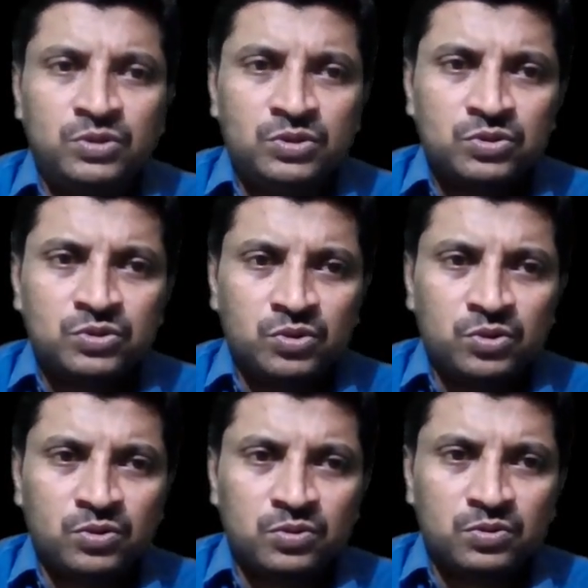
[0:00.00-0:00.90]

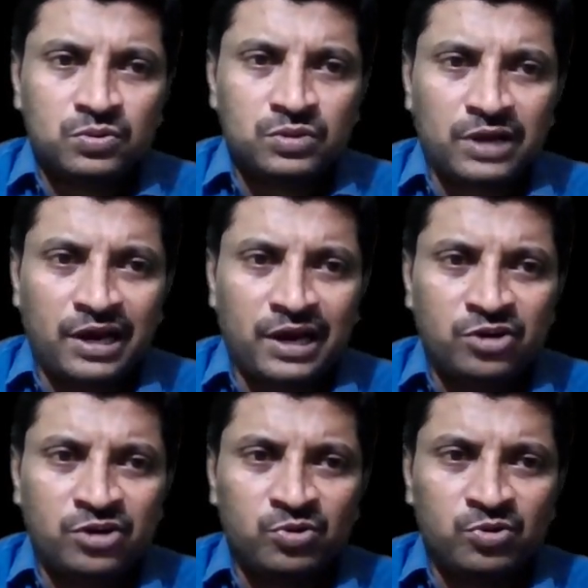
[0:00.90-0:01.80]
So the
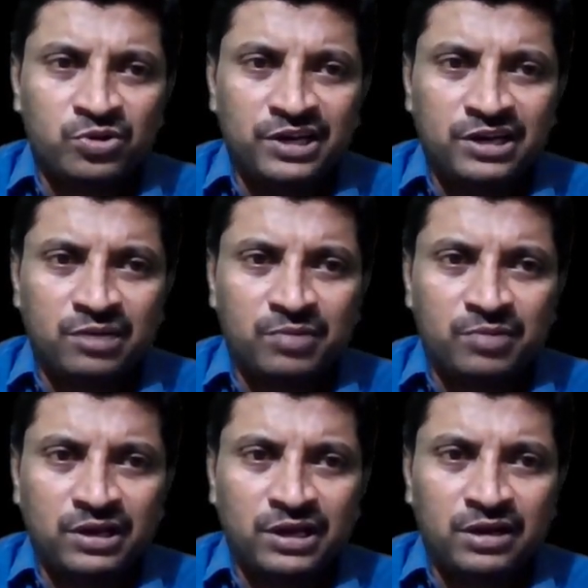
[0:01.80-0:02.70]
attribute D comma
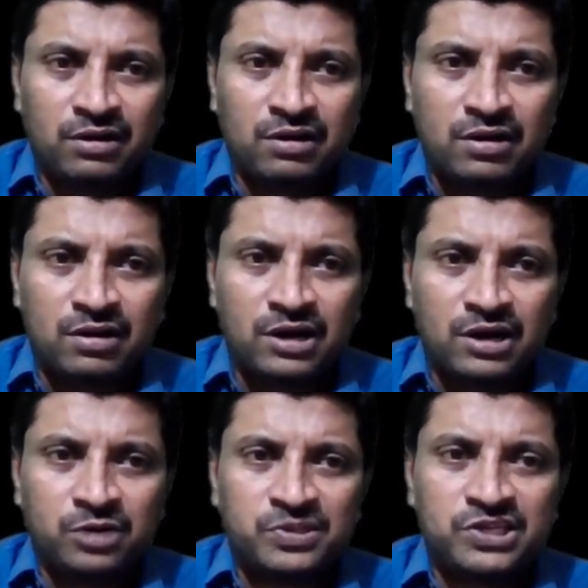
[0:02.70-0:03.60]
E are not
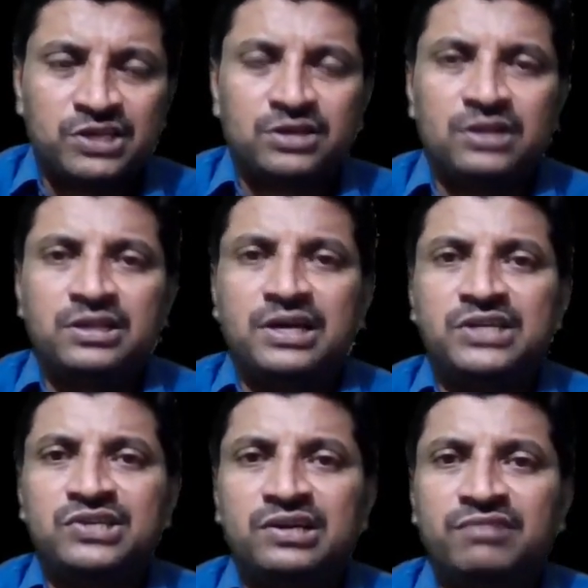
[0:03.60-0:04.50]
present on the right side
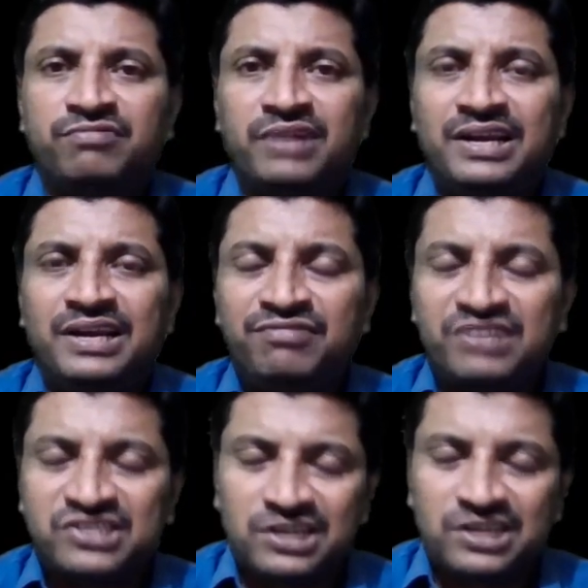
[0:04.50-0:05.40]
of any
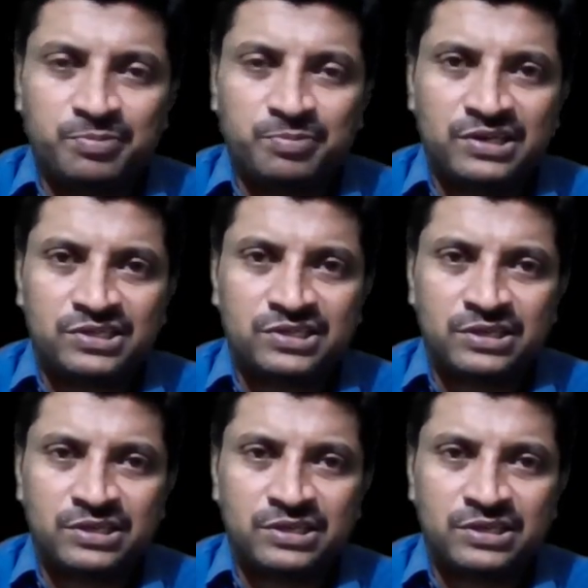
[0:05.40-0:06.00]
functional dependency.